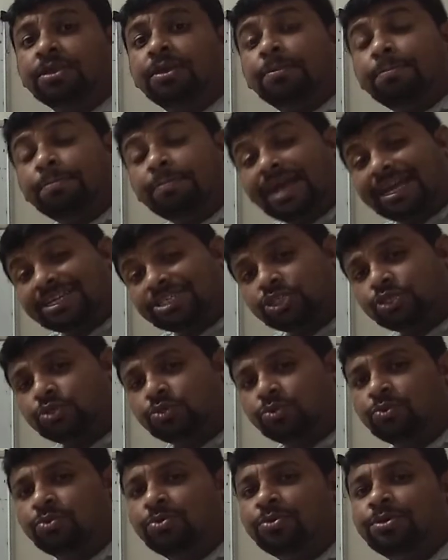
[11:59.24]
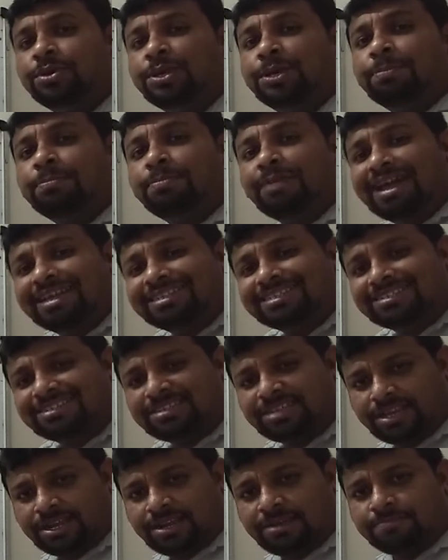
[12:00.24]
+2
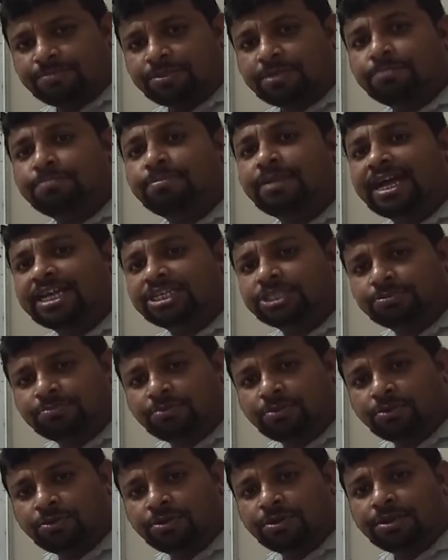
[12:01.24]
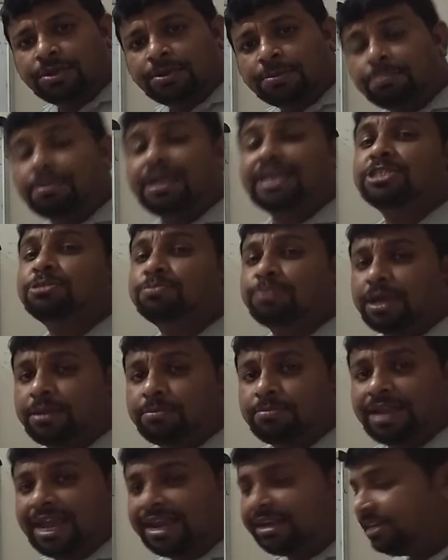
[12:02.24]
+3 +4 +5
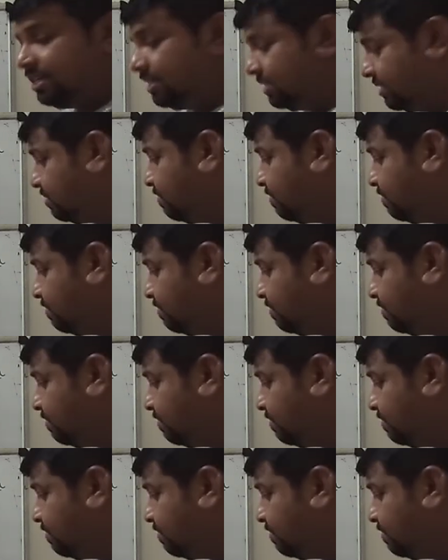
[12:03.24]
like this